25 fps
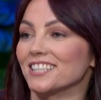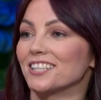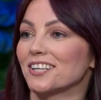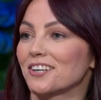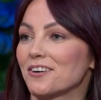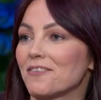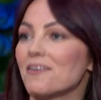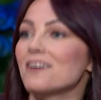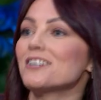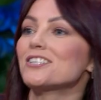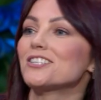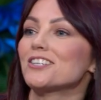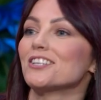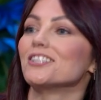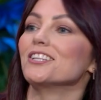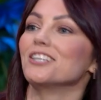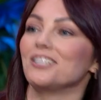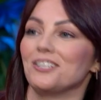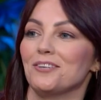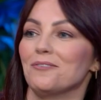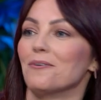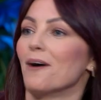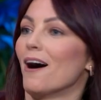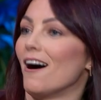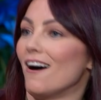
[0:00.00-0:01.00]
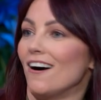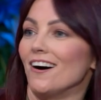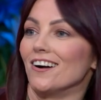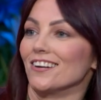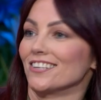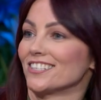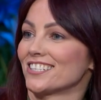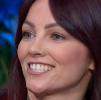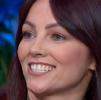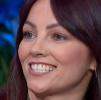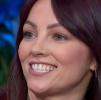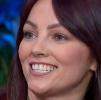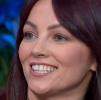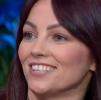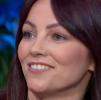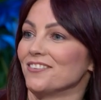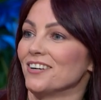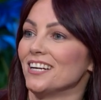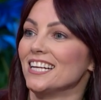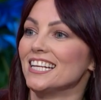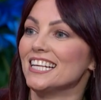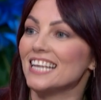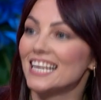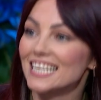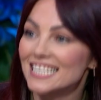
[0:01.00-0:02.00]
The question that you asked
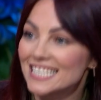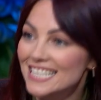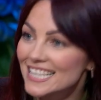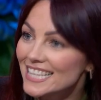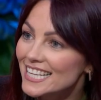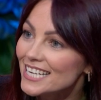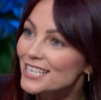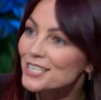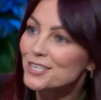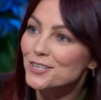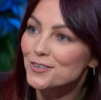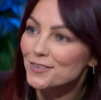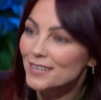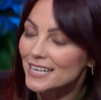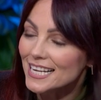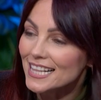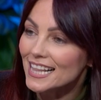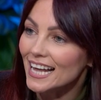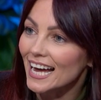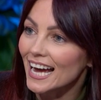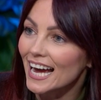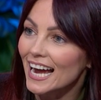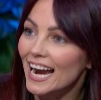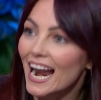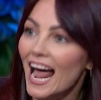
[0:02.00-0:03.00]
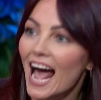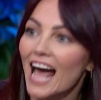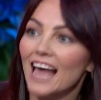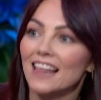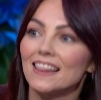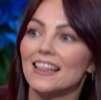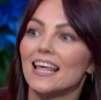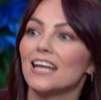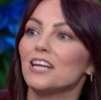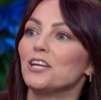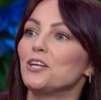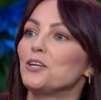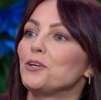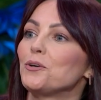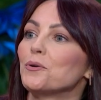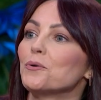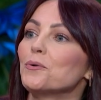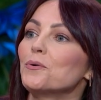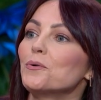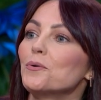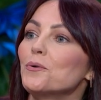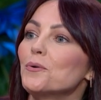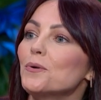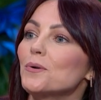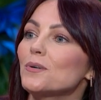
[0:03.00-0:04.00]
is literally that, and then
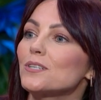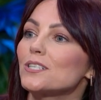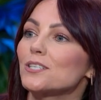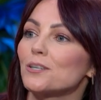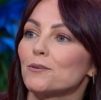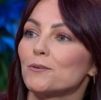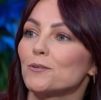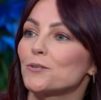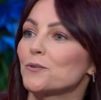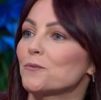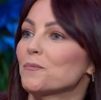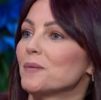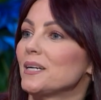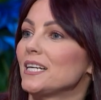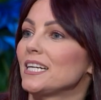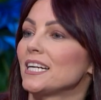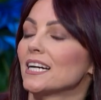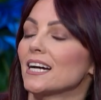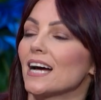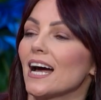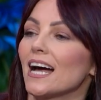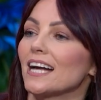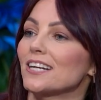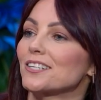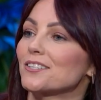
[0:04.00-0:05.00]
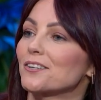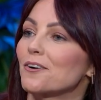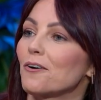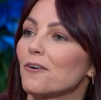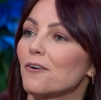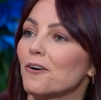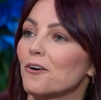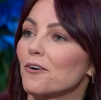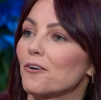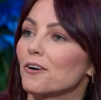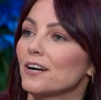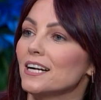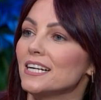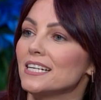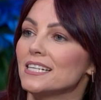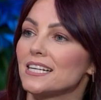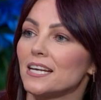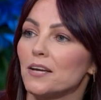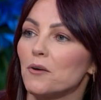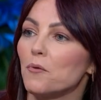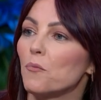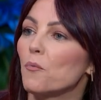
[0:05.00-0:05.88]
your social media has gone crazy.